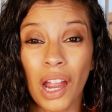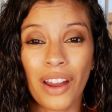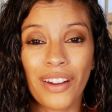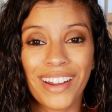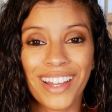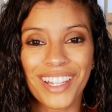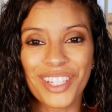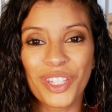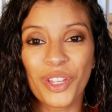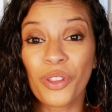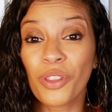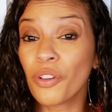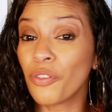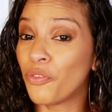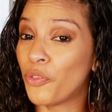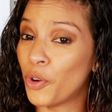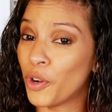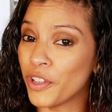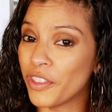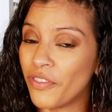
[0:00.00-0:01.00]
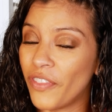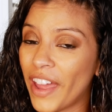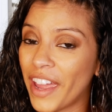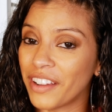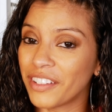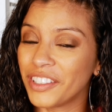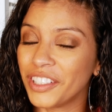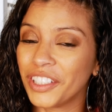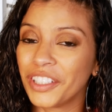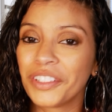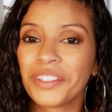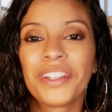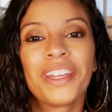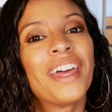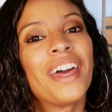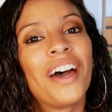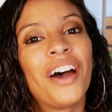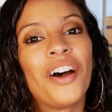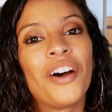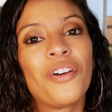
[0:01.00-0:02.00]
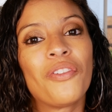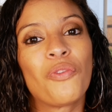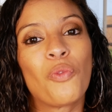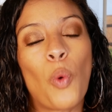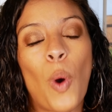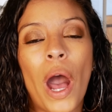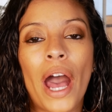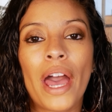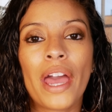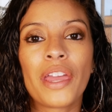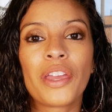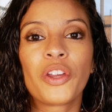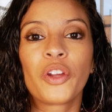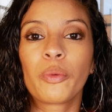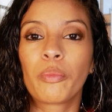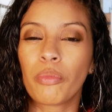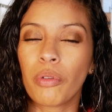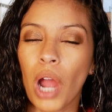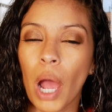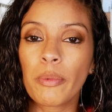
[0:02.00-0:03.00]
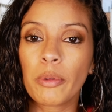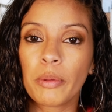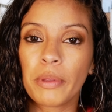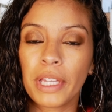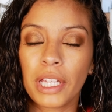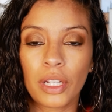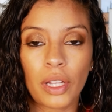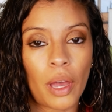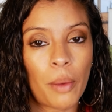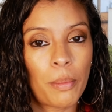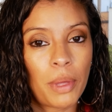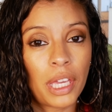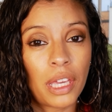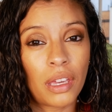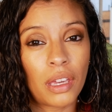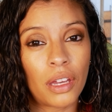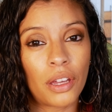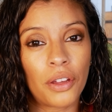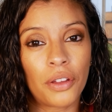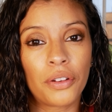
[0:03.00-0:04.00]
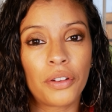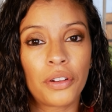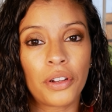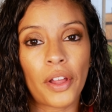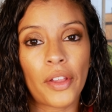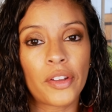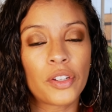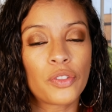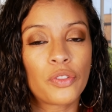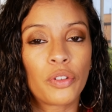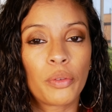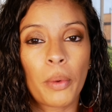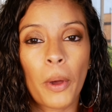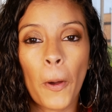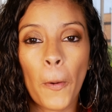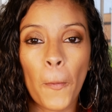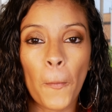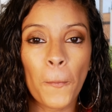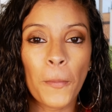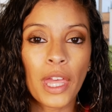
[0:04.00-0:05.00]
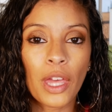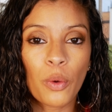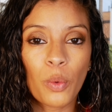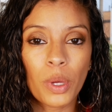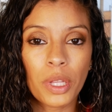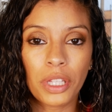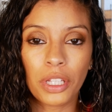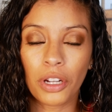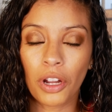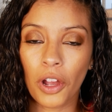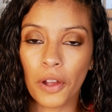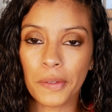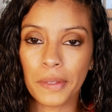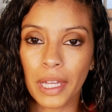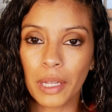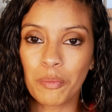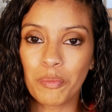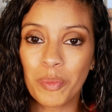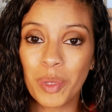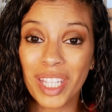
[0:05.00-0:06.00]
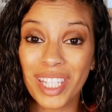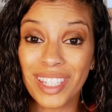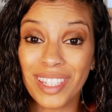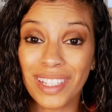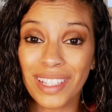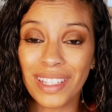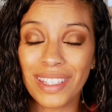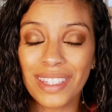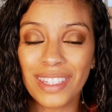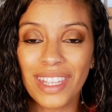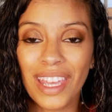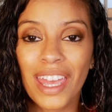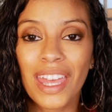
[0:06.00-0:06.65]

All right, so the fourth factor of why you're probably not making $100 from home yet with your online business